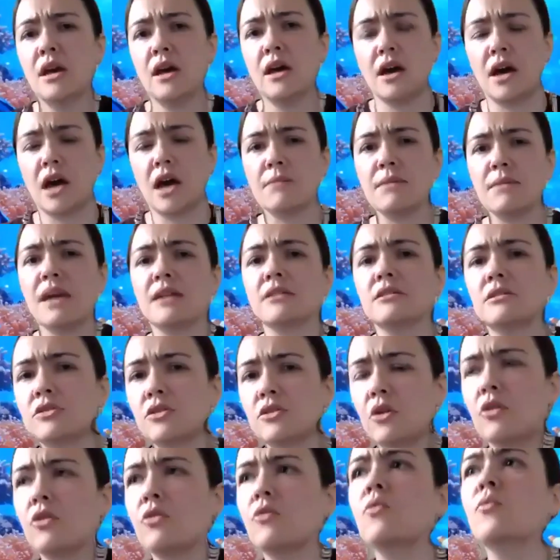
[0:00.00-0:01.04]
Um, and
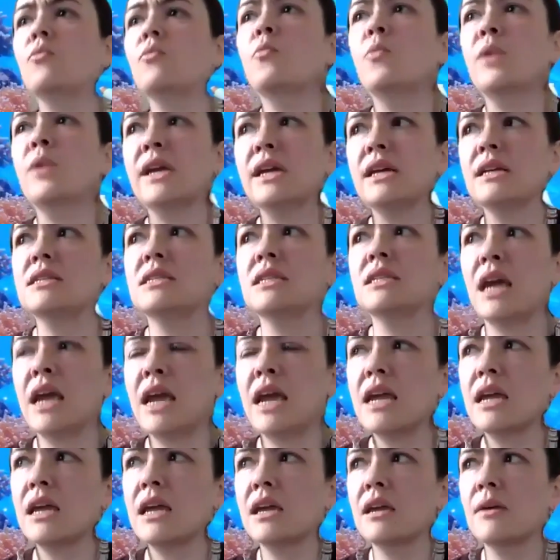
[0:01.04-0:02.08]
so we
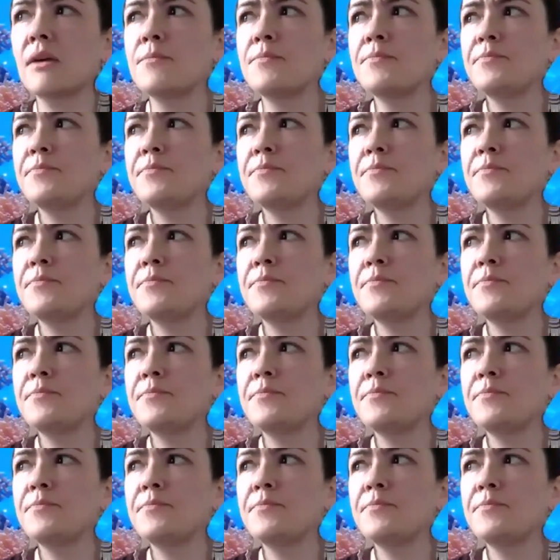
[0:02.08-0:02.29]
take